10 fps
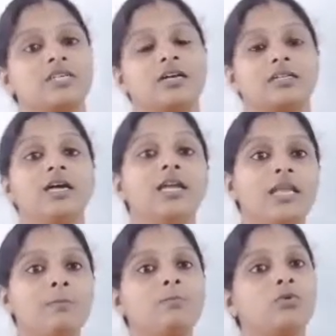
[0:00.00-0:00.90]
are
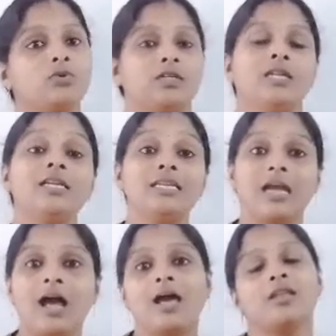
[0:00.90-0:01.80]
the important
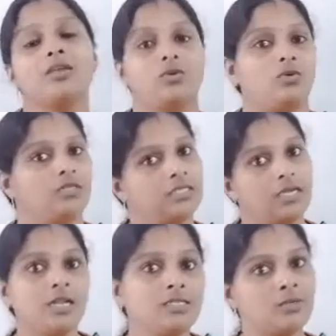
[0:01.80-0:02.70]

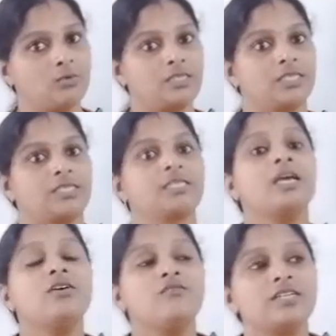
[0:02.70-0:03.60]
archaeological sources.
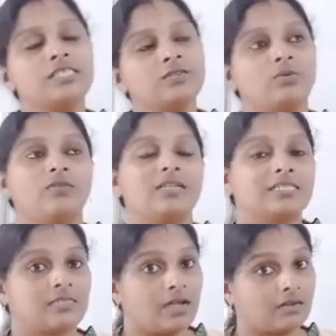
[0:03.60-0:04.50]
First we will
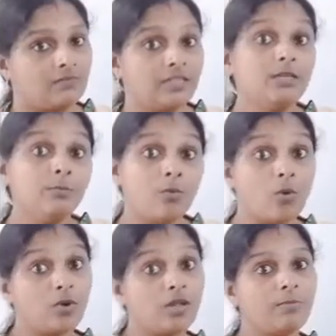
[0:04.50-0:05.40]
start with the
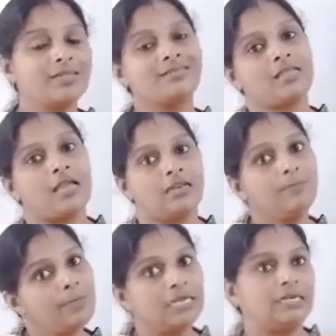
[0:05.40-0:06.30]
monuments and the
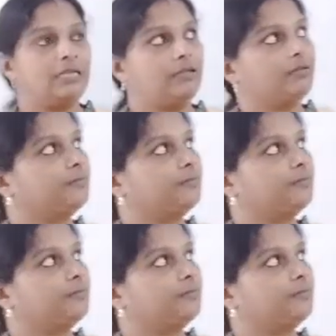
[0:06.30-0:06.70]
building.